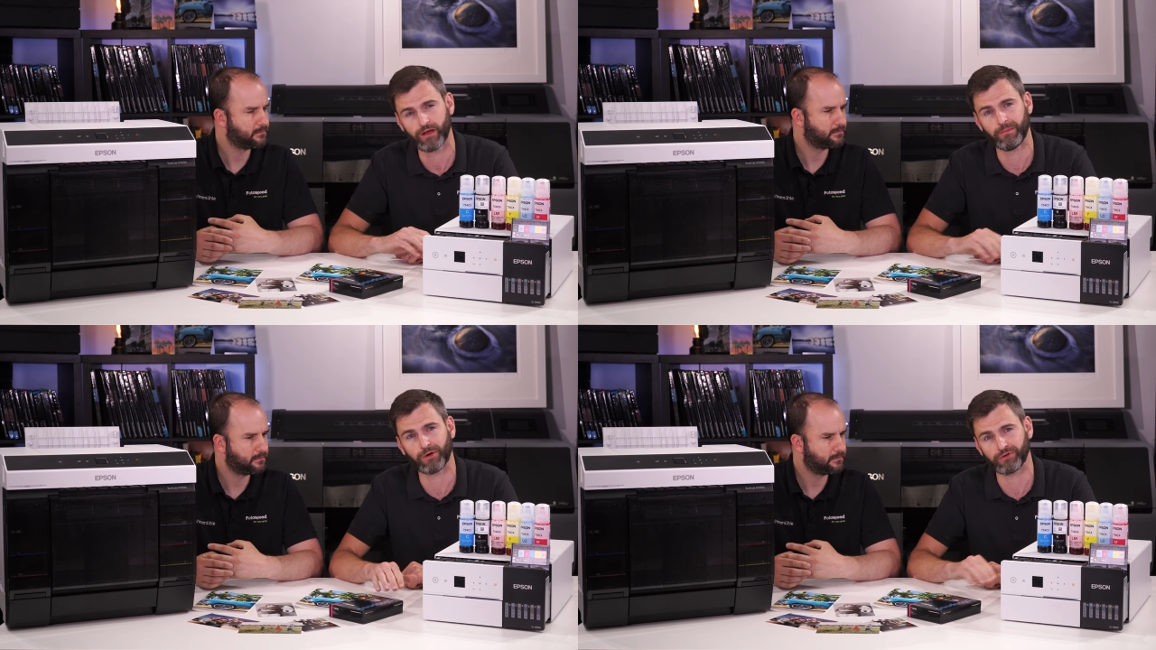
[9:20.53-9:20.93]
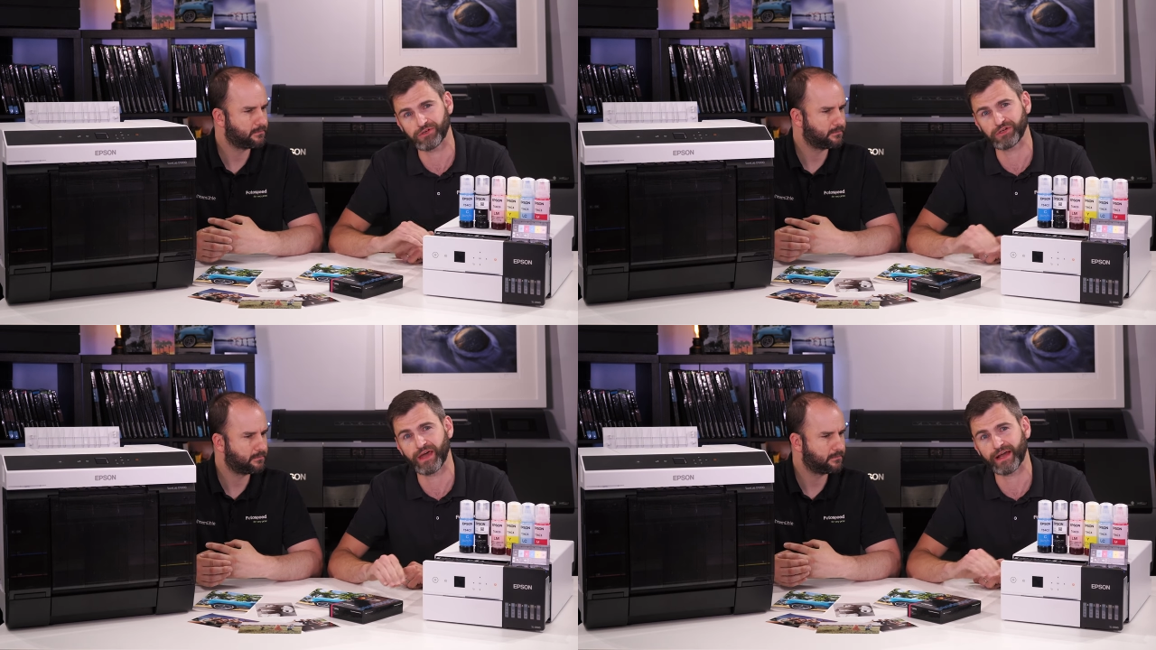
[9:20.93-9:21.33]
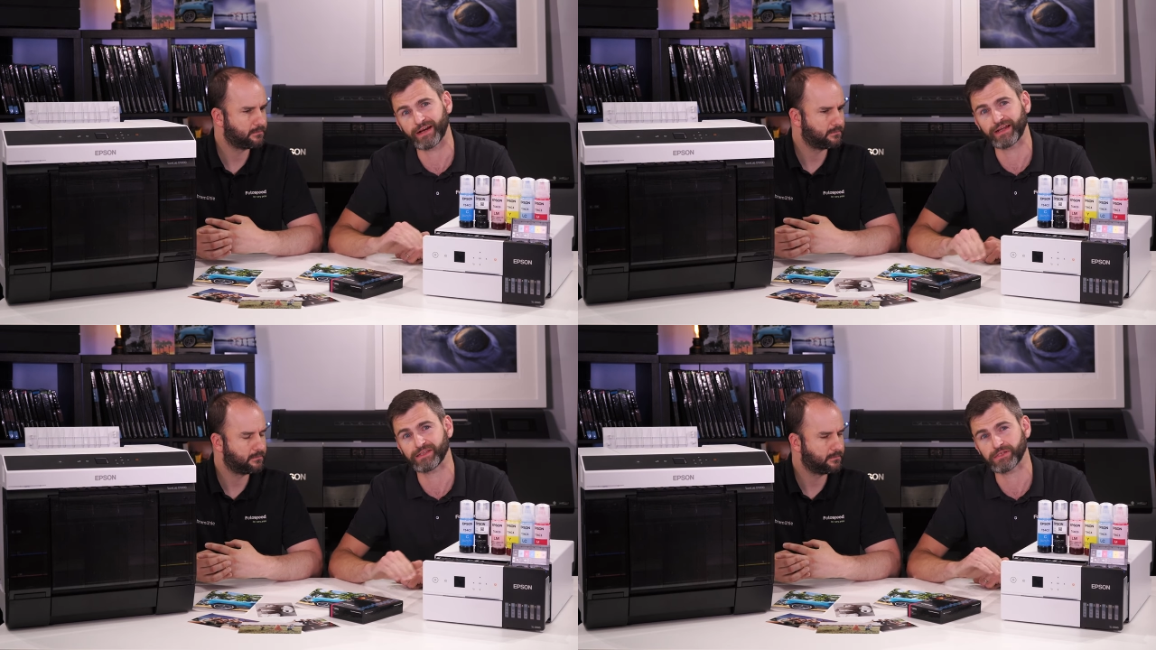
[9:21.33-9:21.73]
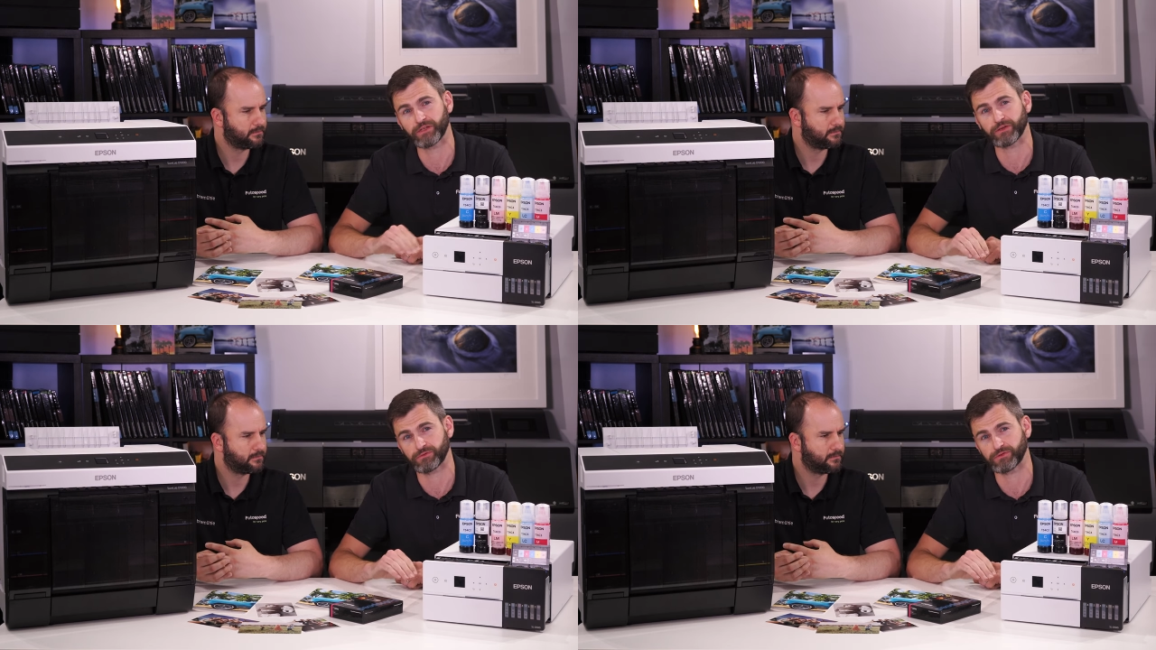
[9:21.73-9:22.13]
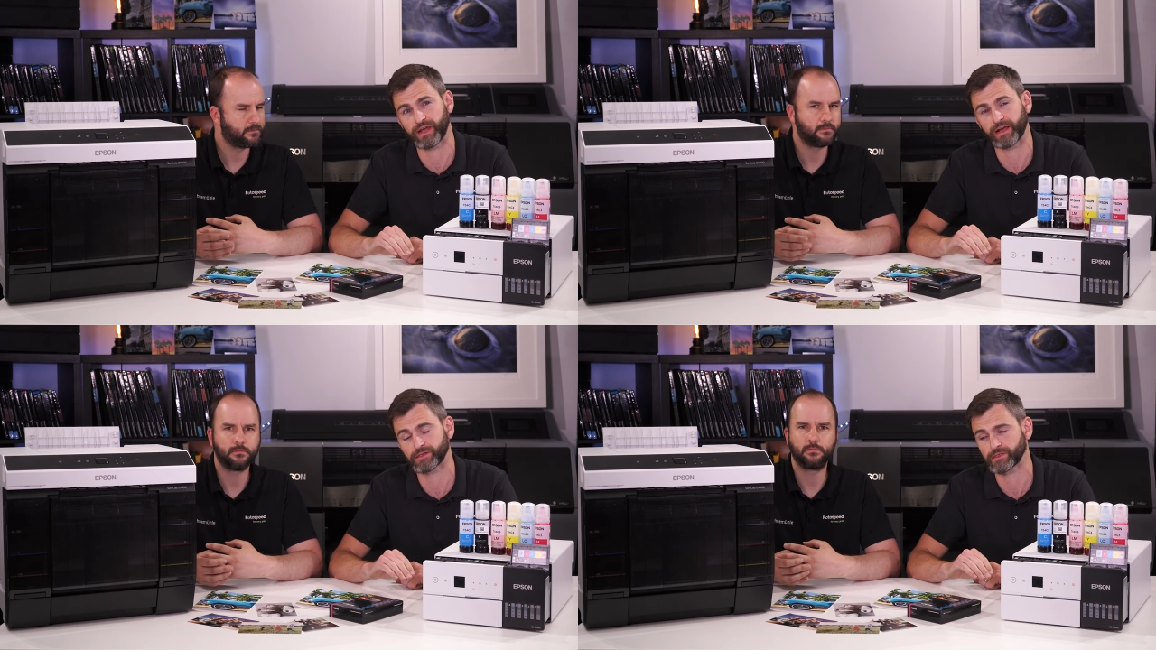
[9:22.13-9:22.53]
Speaker 1: a multitude of head cleans and nozzle
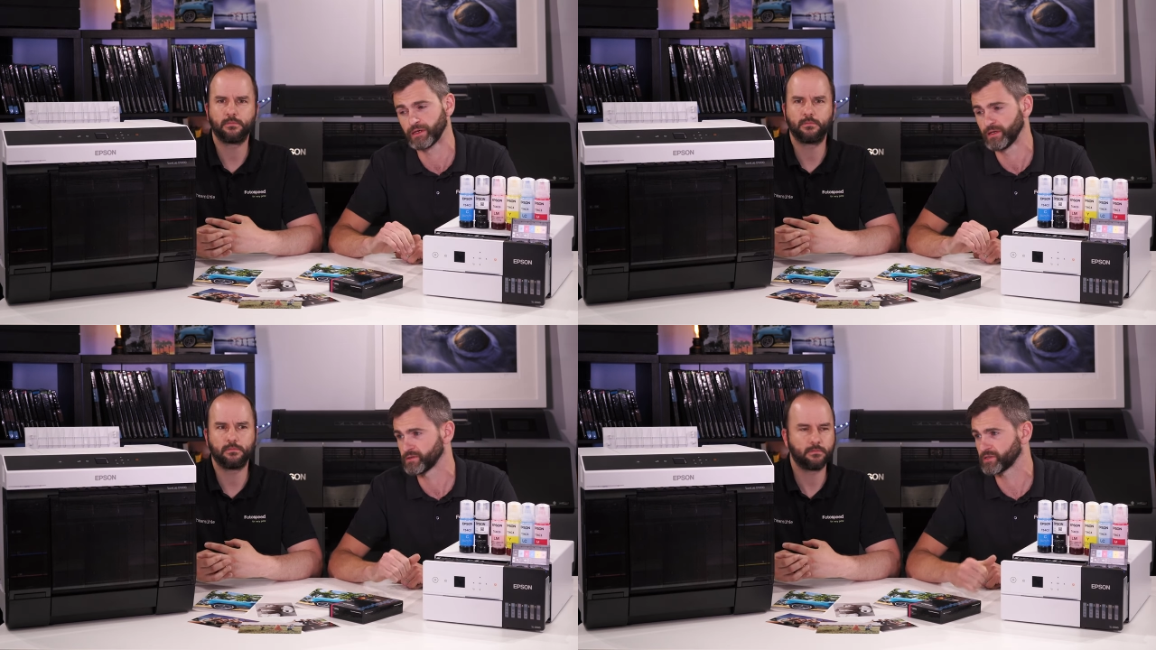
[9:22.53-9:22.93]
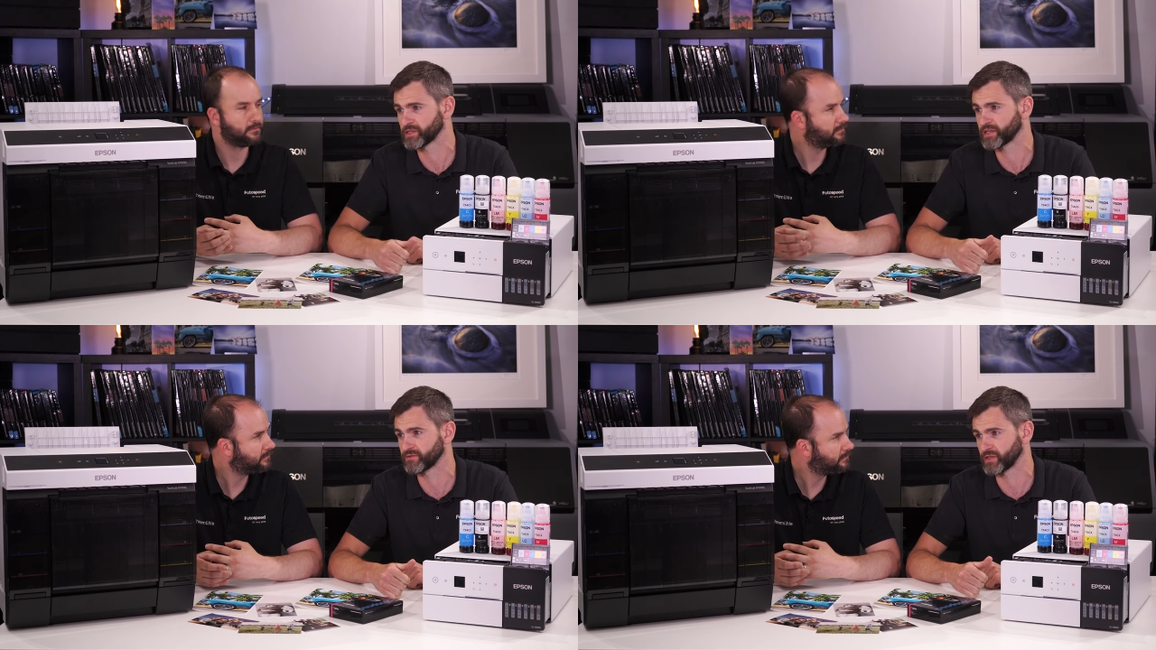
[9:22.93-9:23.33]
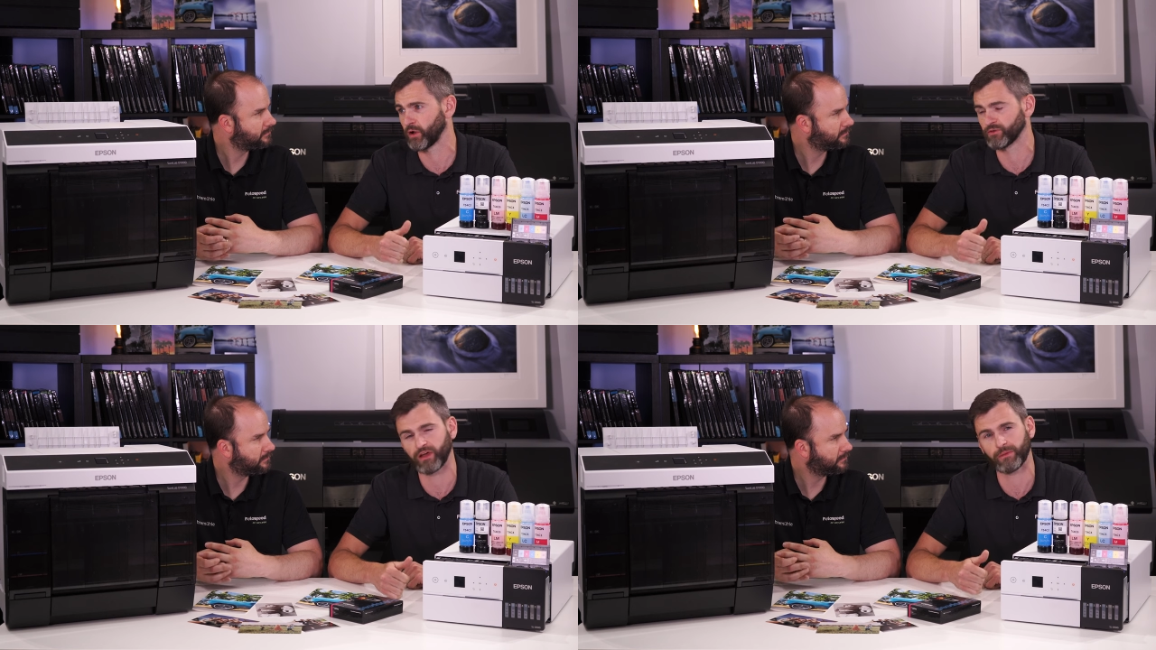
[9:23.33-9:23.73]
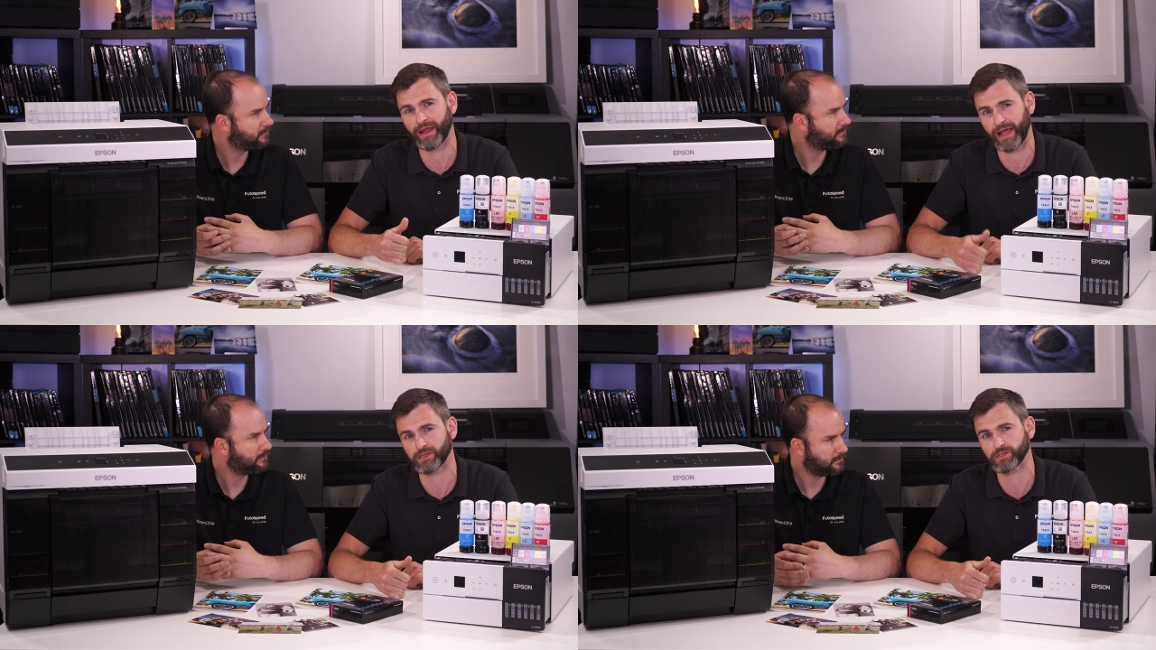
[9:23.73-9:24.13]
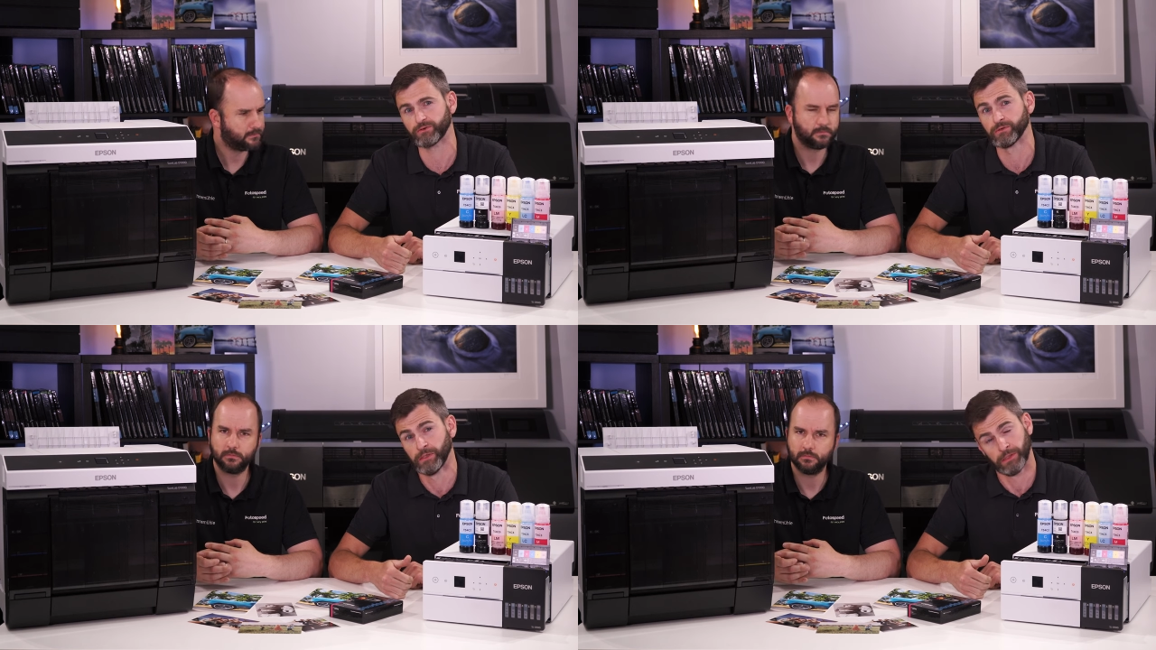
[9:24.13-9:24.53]
checks. So this saves a lot of time and hassle.